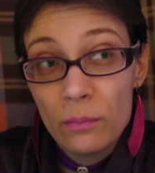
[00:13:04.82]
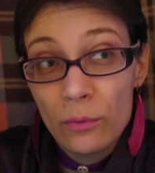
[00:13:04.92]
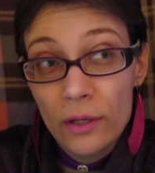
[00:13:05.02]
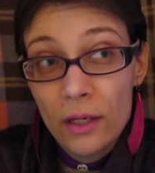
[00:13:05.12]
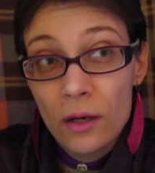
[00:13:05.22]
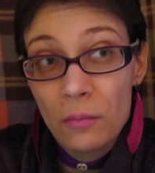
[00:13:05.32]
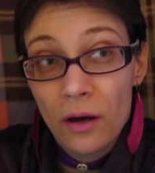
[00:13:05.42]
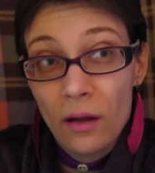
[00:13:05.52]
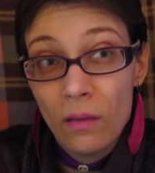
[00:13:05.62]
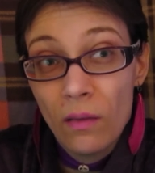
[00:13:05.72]
bringing up
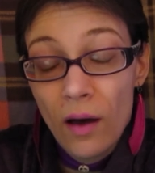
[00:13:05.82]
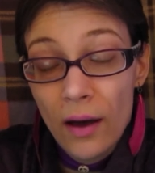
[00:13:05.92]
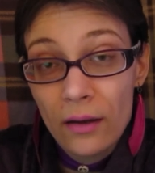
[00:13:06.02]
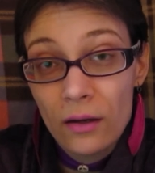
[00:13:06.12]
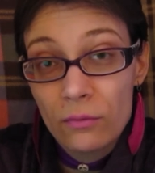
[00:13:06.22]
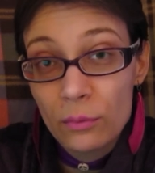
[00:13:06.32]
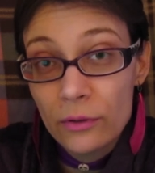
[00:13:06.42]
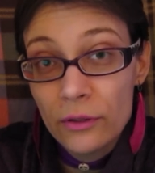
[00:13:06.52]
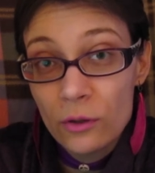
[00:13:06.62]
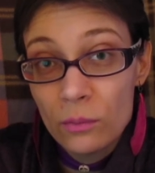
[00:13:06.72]
a lot of
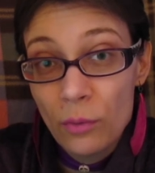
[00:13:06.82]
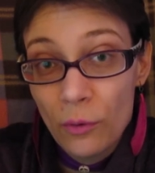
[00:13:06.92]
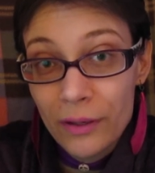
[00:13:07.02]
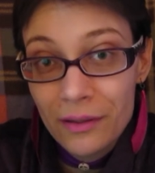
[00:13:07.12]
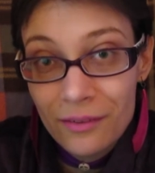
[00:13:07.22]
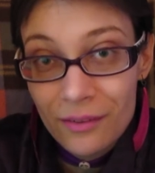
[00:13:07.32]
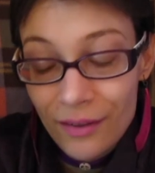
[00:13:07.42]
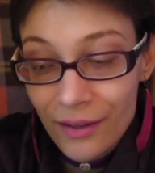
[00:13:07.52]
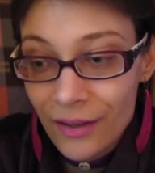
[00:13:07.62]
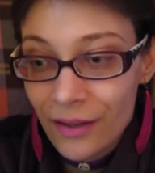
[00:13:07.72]
really good points
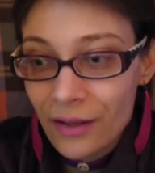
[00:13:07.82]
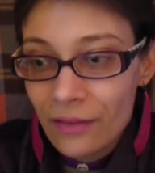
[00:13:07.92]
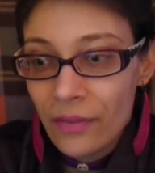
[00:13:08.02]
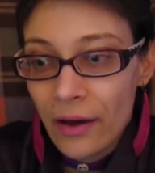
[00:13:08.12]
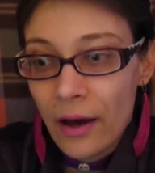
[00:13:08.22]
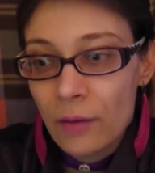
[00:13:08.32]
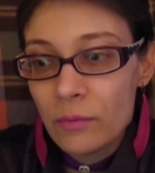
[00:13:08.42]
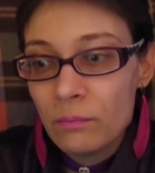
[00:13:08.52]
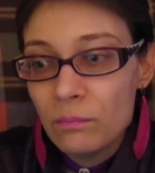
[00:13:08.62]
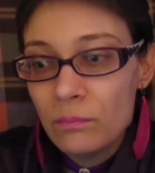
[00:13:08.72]
that I've
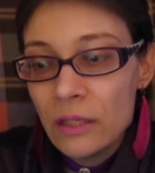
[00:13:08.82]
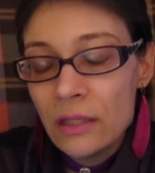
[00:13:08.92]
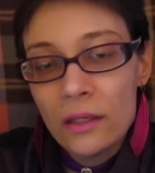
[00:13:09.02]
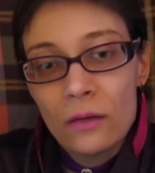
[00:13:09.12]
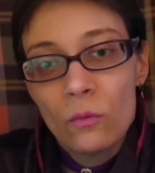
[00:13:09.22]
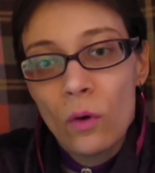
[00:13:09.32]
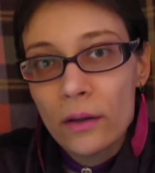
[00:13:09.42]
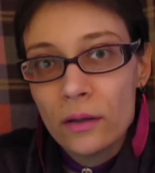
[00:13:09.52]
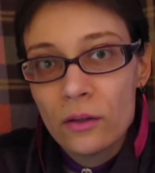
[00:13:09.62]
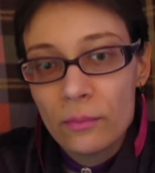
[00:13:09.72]
been meaning and
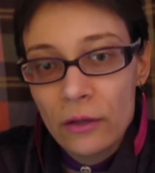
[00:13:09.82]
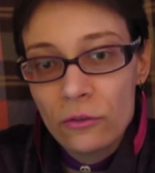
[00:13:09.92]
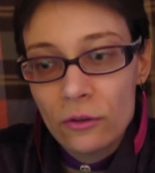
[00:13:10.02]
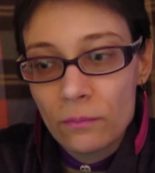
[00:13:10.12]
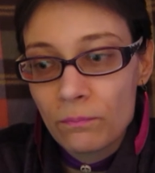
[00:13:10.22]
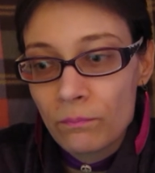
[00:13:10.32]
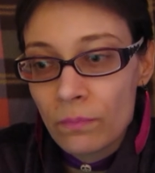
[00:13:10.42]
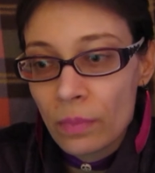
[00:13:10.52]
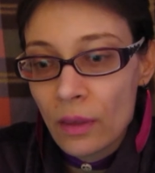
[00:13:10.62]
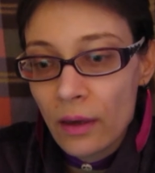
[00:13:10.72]
wanting to mention.
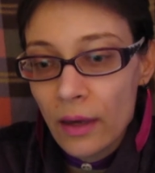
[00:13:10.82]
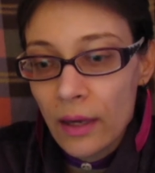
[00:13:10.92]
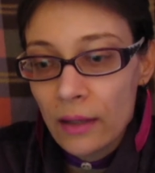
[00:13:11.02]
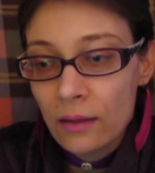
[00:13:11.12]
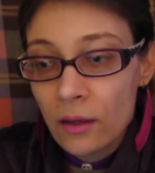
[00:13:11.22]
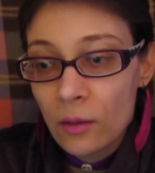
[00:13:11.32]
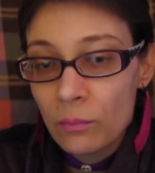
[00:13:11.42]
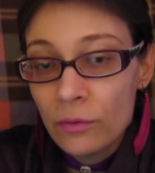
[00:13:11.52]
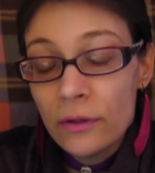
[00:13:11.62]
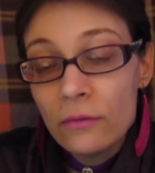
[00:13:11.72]
And
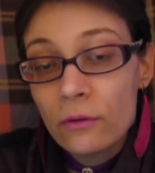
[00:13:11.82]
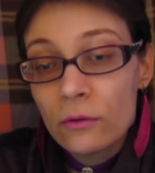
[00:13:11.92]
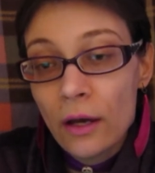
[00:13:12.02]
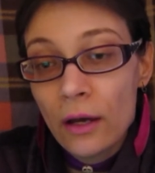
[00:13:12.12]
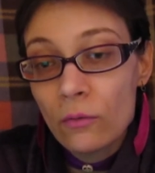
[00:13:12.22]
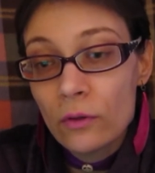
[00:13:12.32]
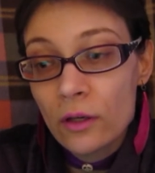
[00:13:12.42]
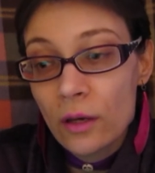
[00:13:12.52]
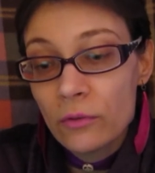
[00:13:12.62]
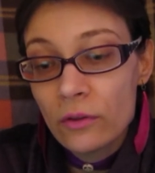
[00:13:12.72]
believe it or not, when it
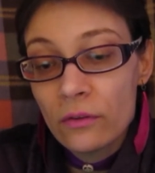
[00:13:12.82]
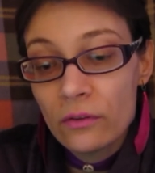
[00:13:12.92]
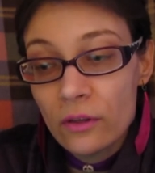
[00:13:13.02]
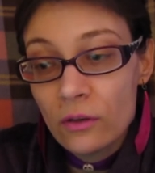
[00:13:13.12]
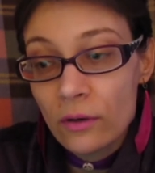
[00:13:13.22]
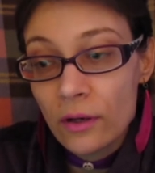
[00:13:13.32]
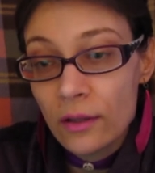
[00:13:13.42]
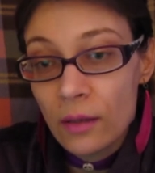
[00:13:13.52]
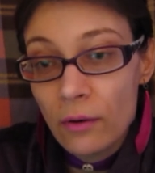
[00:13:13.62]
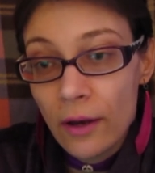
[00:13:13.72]
comes to The Secret
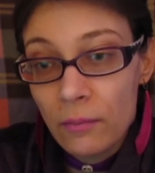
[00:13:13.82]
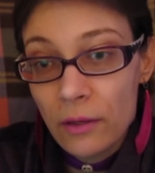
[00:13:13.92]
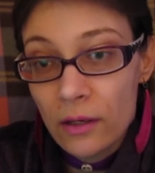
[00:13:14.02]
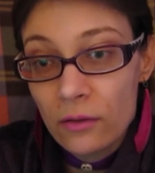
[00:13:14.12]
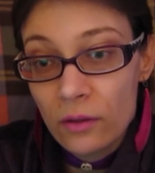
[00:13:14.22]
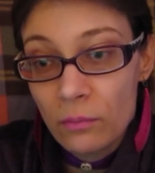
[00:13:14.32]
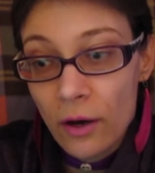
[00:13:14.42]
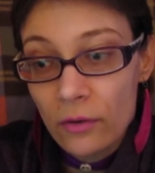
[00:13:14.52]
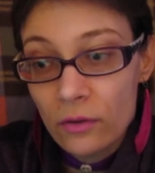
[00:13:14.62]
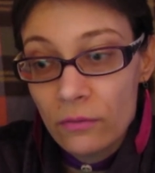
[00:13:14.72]
and Abraham Hicks and
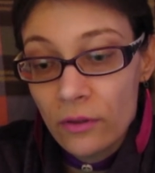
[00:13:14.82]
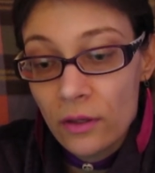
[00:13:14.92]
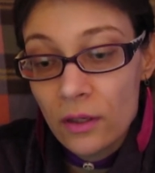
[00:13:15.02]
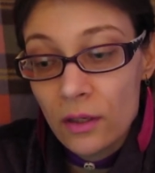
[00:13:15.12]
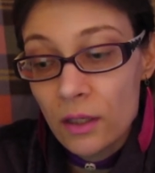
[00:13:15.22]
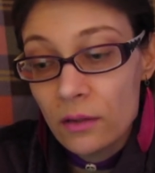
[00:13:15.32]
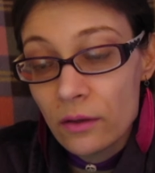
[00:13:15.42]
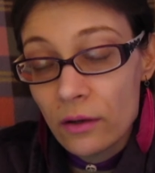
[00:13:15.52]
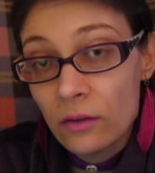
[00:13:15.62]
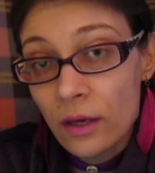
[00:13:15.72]
positive thinking, it
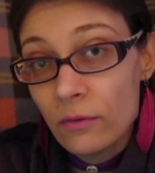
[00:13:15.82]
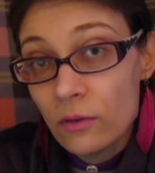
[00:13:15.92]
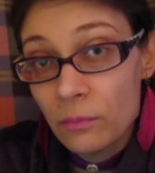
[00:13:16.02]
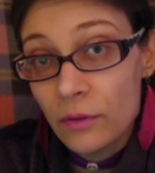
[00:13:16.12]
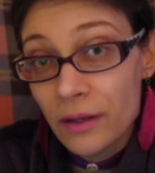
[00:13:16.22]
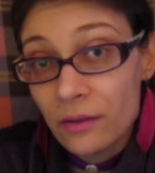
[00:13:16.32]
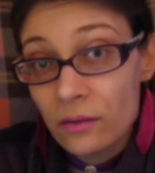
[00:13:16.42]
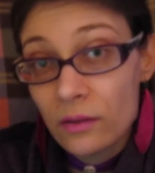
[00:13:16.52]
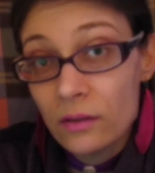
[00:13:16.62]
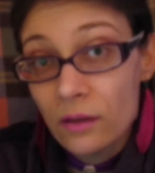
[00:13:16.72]
does have its
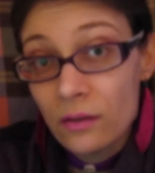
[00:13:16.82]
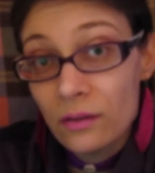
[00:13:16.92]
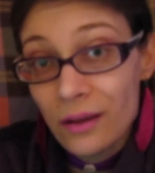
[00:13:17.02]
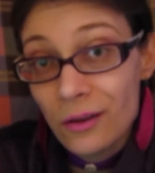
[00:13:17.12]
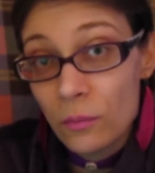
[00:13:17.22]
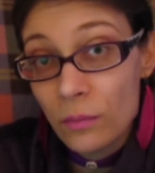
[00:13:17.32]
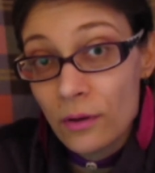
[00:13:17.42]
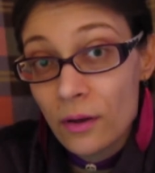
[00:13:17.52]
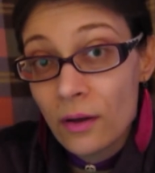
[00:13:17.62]
place. It does help.